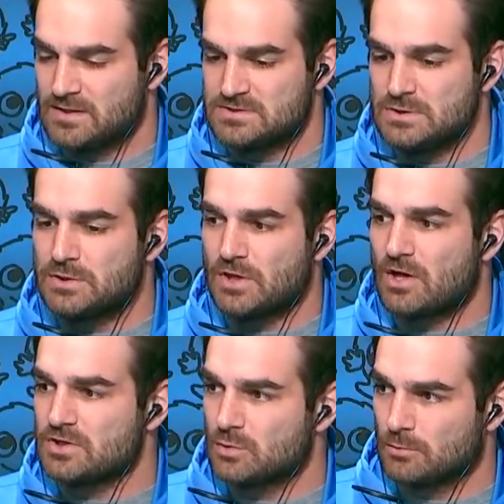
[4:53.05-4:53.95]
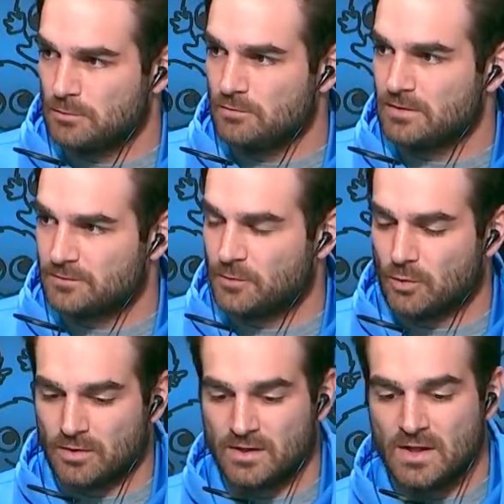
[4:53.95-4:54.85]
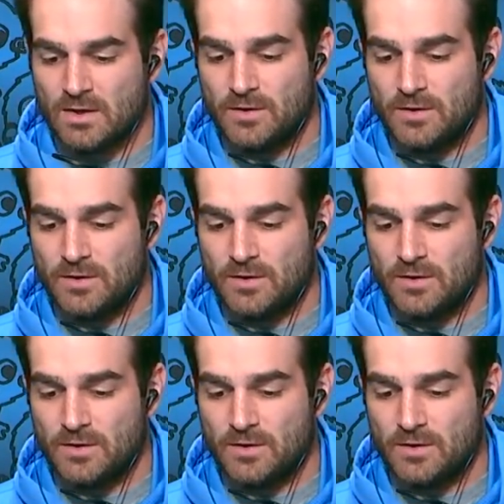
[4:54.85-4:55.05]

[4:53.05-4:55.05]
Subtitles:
because you thought you were moving forward